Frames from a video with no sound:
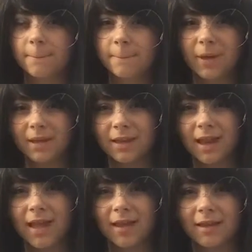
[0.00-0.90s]
But
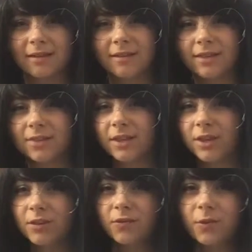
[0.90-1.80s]
yeah, thank
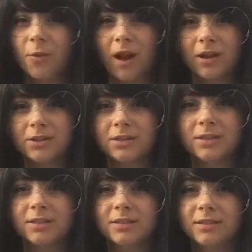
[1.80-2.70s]
you for
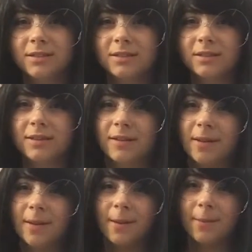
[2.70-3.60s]
watching.
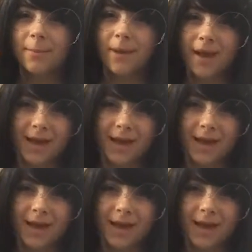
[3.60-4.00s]
Bye.